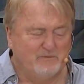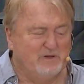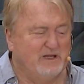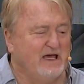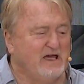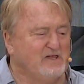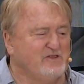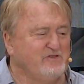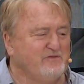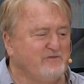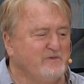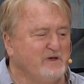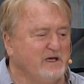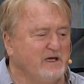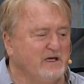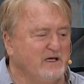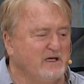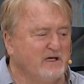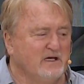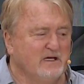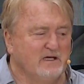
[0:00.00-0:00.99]

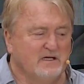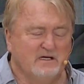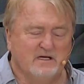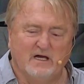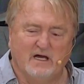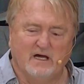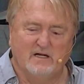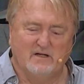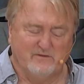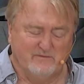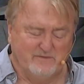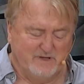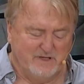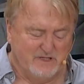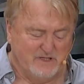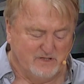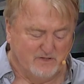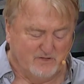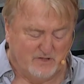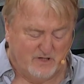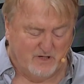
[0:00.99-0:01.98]
Blasphemy. I don't
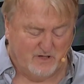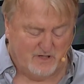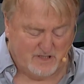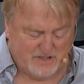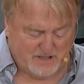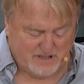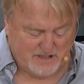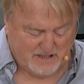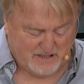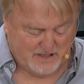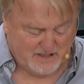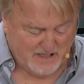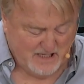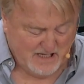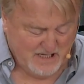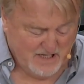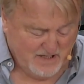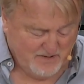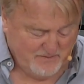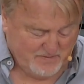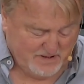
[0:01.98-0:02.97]
think so. God said it.
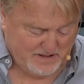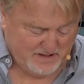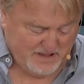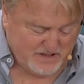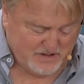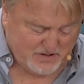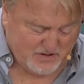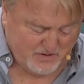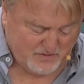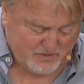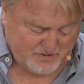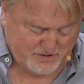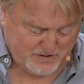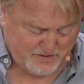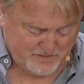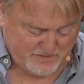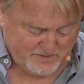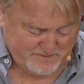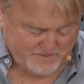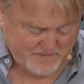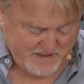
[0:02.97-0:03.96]
But let's go
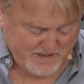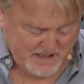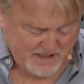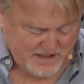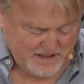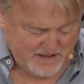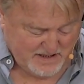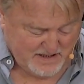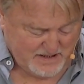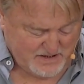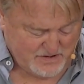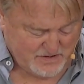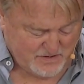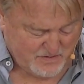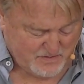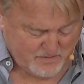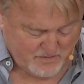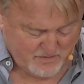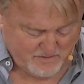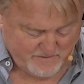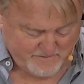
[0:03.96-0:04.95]
to
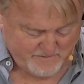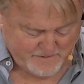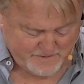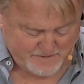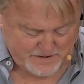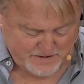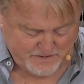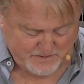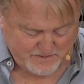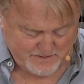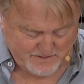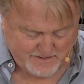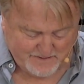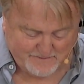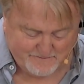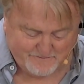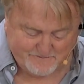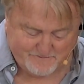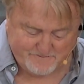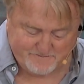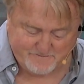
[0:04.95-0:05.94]

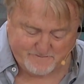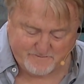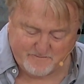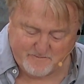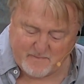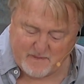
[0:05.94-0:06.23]
Psalm.